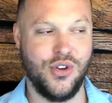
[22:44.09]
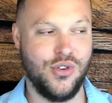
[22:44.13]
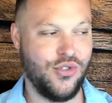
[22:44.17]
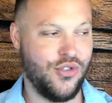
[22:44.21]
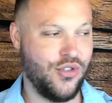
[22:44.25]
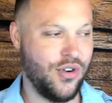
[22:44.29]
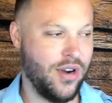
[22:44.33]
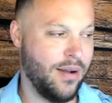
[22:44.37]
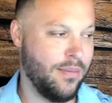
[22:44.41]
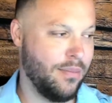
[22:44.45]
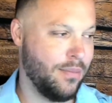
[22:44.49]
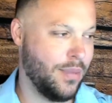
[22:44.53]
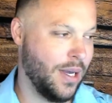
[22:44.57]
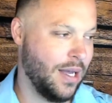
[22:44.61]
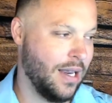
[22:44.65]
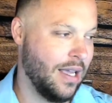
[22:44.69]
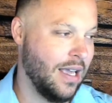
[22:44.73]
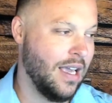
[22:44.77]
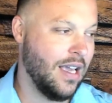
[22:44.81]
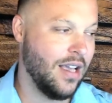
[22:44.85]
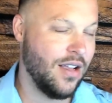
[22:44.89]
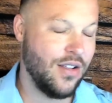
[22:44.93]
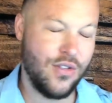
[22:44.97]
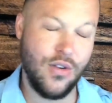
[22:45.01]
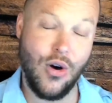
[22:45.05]
But it's
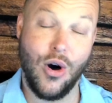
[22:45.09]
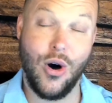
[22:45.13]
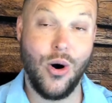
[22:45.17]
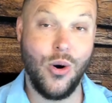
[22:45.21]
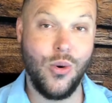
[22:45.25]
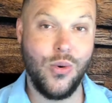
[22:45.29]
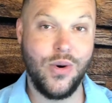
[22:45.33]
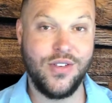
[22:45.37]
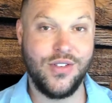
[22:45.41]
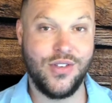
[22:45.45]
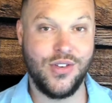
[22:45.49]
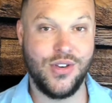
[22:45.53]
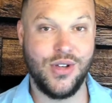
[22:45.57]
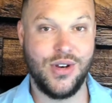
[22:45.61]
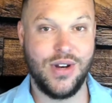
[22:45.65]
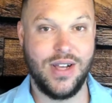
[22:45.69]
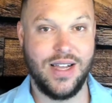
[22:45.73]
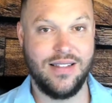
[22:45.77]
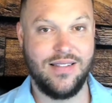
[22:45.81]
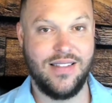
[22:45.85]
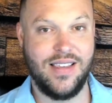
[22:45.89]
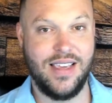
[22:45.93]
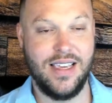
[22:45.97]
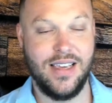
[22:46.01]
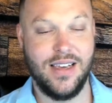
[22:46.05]
always a good
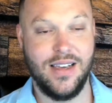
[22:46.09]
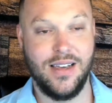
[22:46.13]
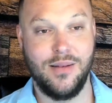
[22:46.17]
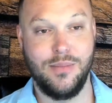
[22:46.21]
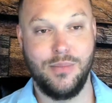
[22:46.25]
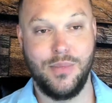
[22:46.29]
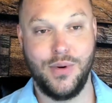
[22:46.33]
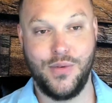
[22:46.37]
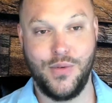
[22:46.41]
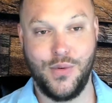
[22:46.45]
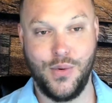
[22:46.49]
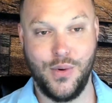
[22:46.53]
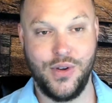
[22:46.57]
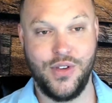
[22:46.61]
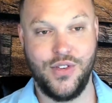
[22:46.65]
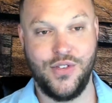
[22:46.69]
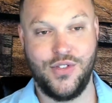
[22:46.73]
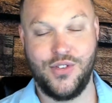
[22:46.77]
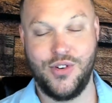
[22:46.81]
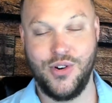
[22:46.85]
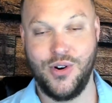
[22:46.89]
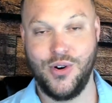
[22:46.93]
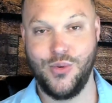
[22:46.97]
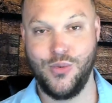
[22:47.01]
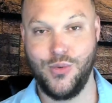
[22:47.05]
idea before you start
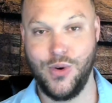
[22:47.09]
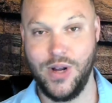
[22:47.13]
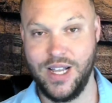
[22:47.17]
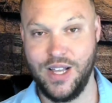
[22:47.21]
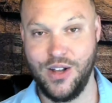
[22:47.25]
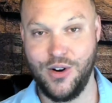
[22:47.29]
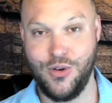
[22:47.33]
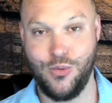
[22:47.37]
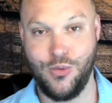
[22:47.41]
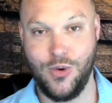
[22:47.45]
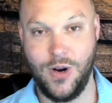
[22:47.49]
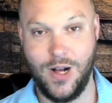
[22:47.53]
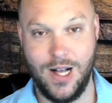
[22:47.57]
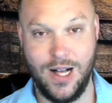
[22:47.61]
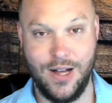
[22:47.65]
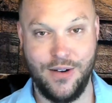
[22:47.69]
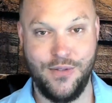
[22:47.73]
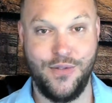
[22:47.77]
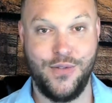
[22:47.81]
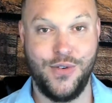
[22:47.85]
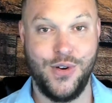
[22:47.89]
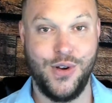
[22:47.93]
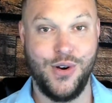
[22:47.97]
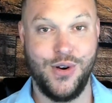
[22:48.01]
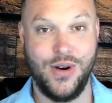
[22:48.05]
rigging a rod for your
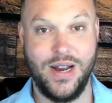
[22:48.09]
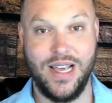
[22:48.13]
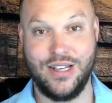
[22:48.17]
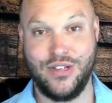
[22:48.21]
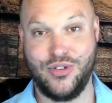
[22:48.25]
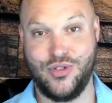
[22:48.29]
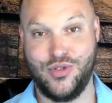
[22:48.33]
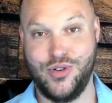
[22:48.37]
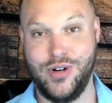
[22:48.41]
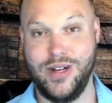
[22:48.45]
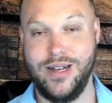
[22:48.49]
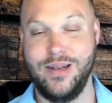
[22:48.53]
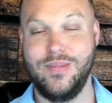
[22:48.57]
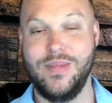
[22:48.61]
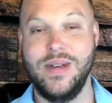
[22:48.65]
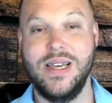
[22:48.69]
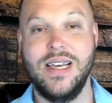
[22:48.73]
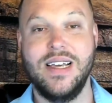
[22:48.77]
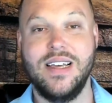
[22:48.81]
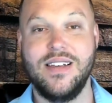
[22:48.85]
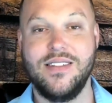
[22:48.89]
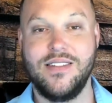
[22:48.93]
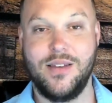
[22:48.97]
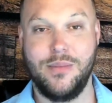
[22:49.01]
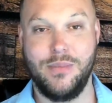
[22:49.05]
next trip to
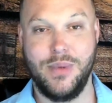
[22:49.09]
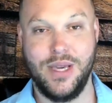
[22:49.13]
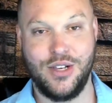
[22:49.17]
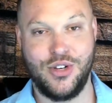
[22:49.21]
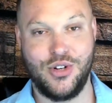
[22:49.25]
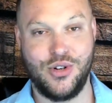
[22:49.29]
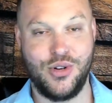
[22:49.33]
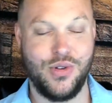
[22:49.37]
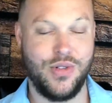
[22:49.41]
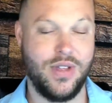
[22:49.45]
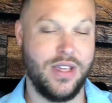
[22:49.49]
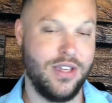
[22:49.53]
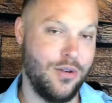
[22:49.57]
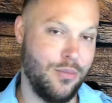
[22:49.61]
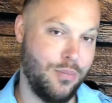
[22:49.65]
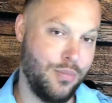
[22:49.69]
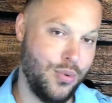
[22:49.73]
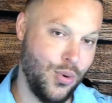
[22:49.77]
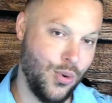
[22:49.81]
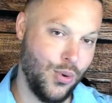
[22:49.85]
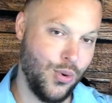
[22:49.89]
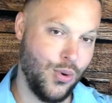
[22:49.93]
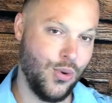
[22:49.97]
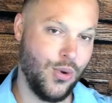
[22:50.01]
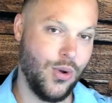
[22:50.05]
make sure that you pull
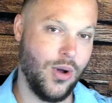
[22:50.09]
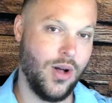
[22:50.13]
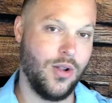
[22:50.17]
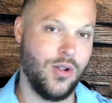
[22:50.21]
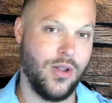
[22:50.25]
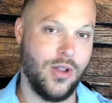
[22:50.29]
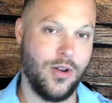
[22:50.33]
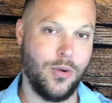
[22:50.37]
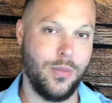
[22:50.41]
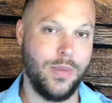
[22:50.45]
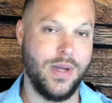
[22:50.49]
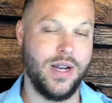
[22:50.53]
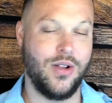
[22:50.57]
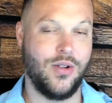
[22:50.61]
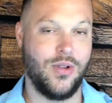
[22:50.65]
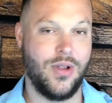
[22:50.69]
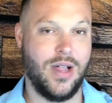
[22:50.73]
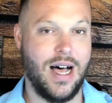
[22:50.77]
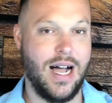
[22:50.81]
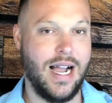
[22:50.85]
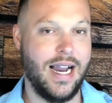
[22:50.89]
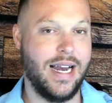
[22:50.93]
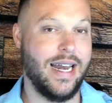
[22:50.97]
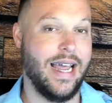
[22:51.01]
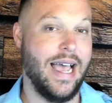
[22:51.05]
a little bit of line
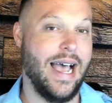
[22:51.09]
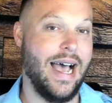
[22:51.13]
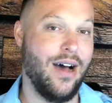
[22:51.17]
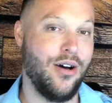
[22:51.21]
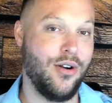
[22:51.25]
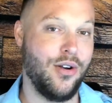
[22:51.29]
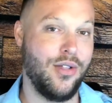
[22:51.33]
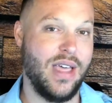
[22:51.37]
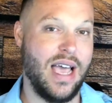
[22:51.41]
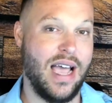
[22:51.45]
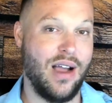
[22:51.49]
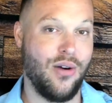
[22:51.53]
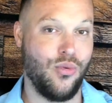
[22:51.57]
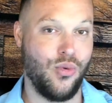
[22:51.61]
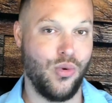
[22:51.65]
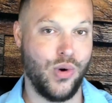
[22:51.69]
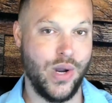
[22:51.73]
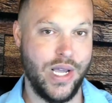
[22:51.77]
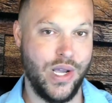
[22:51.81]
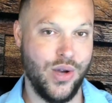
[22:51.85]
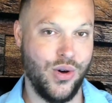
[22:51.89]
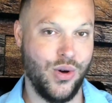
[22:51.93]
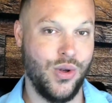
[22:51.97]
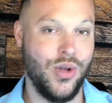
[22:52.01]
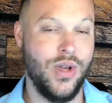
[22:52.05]
out of that reel
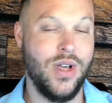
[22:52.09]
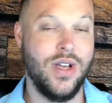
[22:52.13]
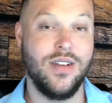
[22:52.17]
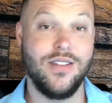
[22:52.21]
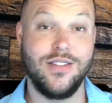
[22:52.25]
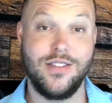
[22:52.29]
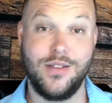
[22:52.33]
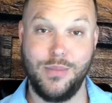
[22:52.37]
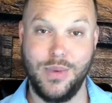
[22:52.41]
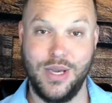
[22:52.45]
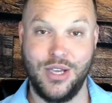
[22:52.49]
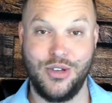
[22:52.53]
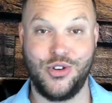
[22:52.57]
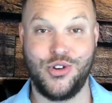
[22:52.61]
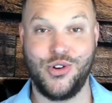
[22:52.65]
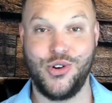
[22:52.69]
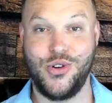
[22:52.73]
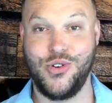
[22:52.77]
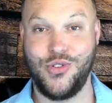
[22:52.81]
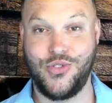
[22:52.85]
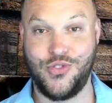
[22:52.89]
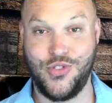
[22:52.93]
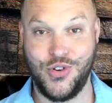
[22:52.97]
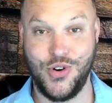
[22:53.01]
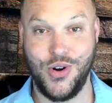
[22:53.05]
to make sure you're
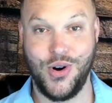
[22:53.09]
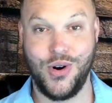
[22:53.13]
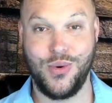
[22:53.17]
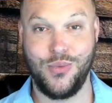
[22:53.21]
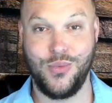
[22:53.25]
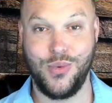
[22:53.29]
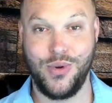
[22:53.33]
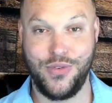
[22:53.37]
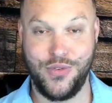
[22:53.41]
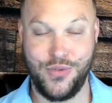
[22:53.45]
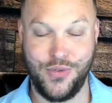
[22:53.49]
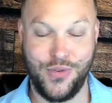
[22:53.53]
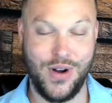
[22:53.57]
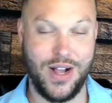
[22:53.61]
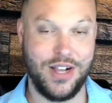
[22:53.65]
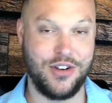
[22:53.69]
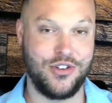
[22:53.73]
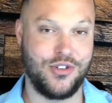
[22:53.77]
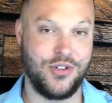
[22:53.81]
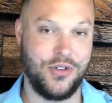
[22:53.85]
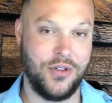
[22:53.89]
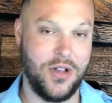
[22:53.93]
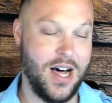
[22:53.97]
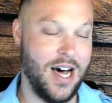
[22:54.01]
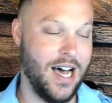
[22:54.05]
starting with fresh
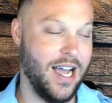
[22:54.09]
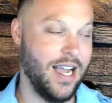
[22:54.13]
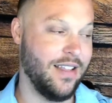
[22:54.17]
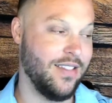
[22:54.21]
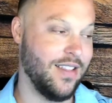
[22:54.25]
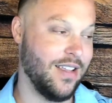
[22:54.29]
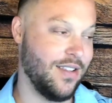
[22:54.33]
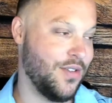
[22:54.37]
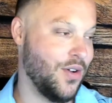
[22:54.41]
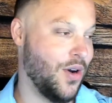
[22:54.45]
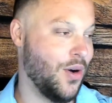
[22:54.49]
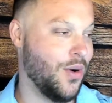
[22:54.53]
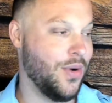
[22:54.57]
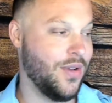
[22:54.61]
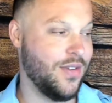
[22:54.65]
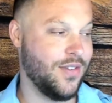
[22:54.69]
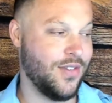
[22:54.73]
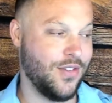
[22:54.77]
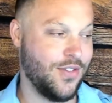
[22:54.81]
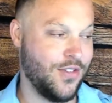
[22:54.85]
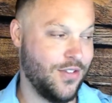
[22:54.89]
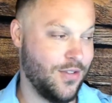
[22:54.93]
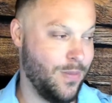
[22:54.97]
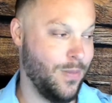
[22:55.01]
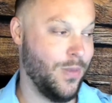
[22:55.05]
line. That's always a
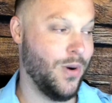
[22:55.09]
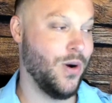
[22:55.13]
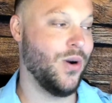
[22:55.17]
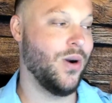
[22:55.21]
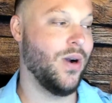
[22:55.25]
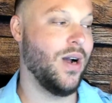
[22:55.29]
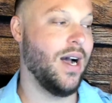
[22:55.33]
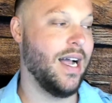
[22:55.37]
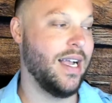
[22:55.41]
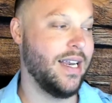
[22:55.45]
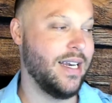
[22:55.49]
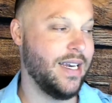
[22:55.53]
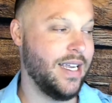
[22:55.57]
smart idea.